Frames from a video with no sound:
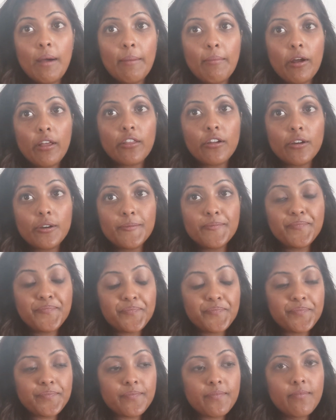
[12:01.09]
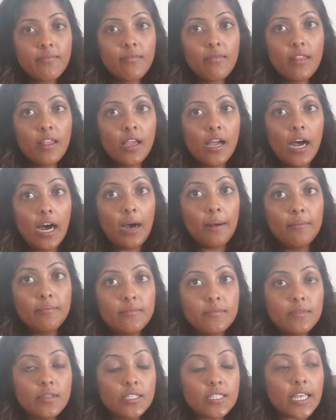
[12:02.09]
my brother
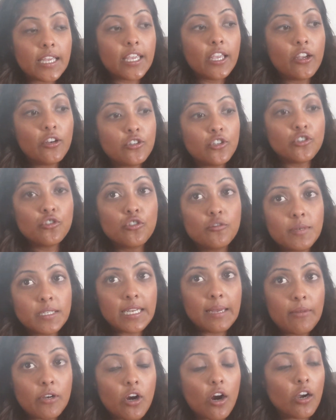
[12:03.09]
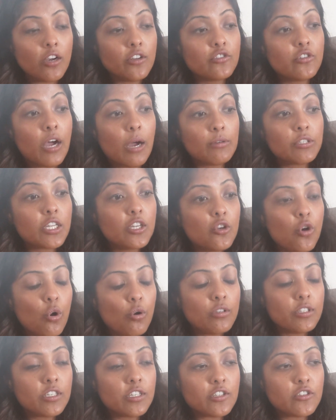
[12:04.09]
is like, here, just use my debit card. So I was going to
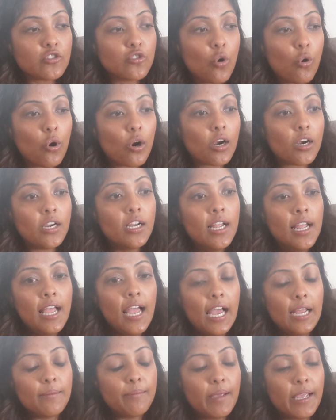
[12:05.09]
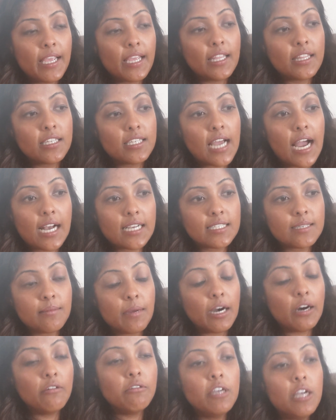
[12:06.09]
go into the store and pay the tax
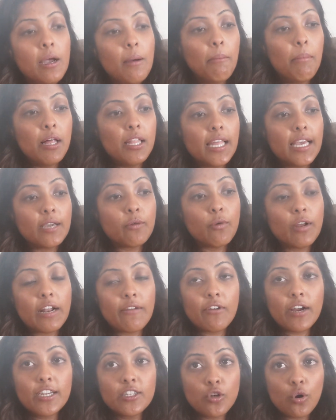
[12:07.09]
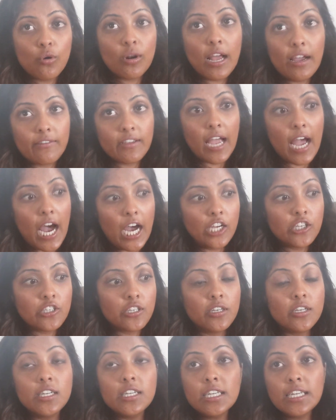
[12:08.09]
amount. But like, whenever I don't have
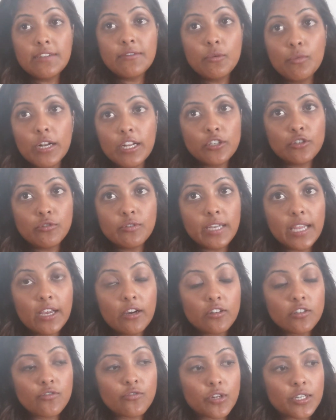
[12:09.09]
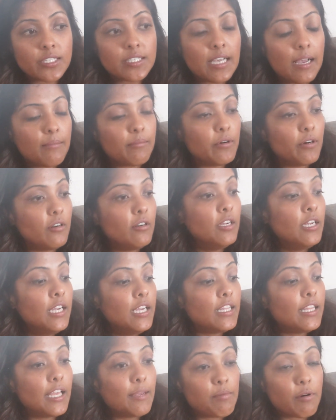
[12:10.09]
cash, even when I do nails, for example,
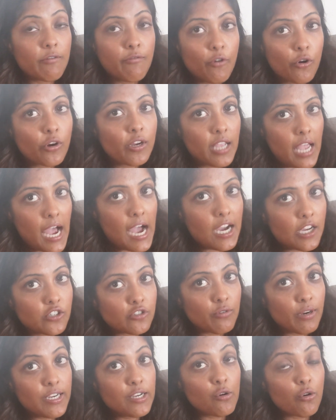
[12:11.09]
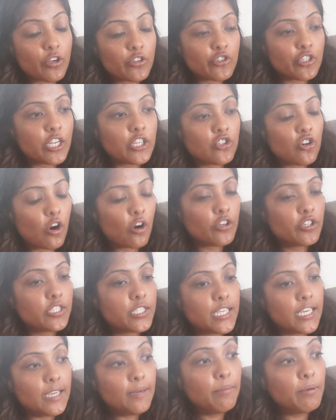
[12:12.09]
they prefer cash, right? Or else you get
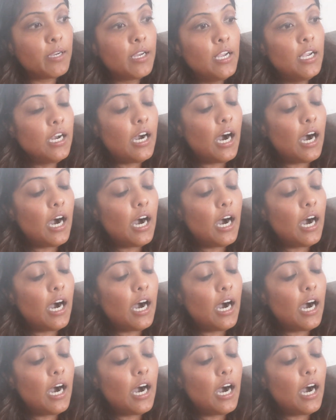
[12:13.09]
charged tip.